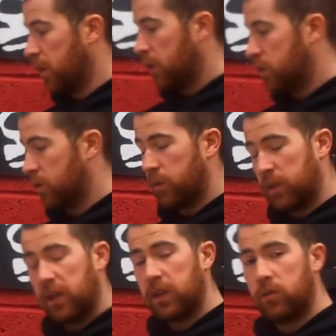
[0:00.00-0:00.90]
So we
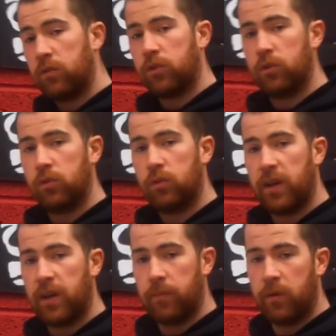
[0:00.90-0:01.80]
take you through
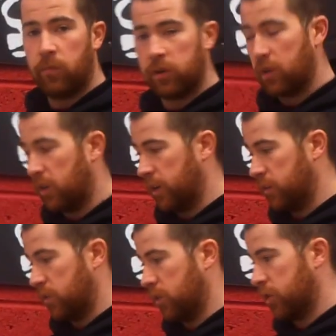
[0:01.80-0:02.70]
a month-long
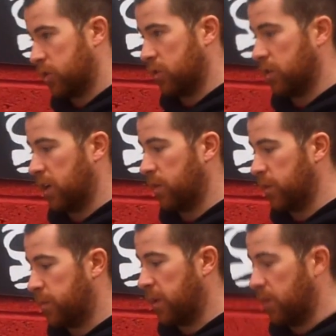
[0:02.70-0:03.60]
introduction, okay? And we
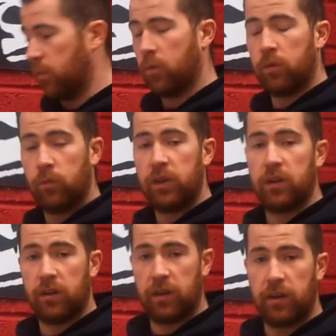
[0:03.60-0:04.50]
spend 1
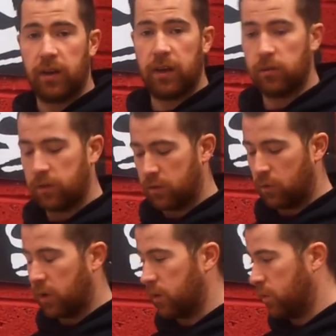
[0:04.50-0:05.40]
week on how to
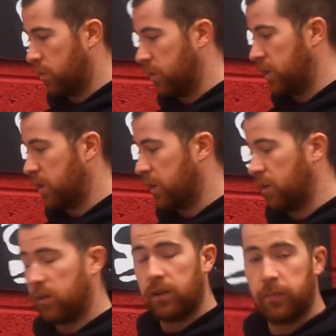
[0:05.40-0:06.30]
squat, 1 week
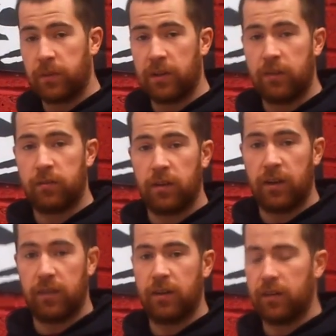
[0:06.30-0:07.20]
on Olympic lifts
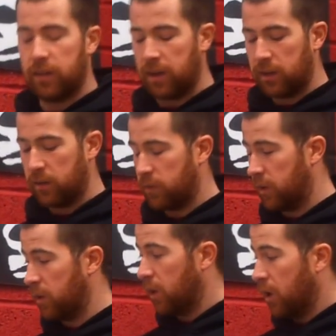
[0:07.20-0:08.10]
and
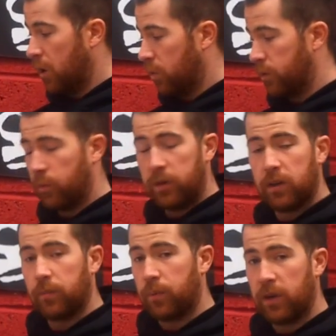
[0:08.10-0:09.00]
deadlifting, 1 week
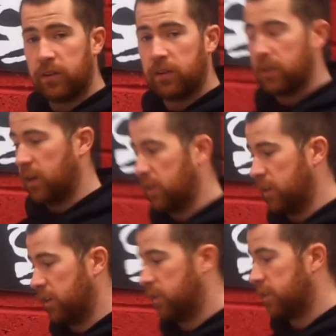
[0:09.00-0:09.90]
on pressing
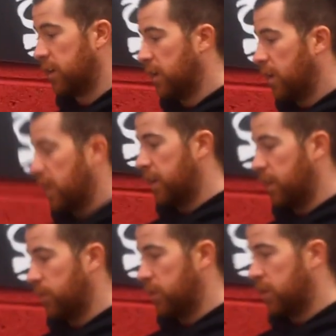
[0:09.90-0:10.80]
techniques, and
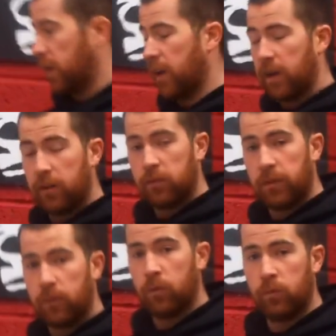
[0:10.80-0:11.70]
then we
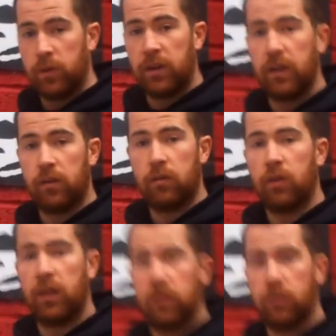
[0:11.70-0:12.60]
spend 1 week
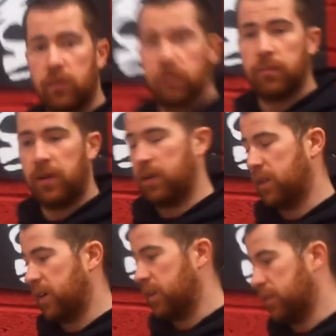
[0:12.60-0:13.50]
integrating you into main
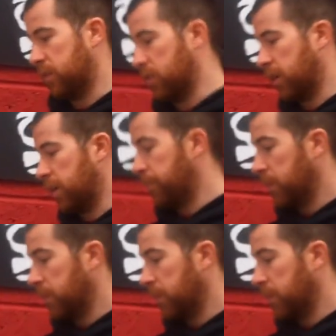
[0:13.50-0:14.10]
classes, okay?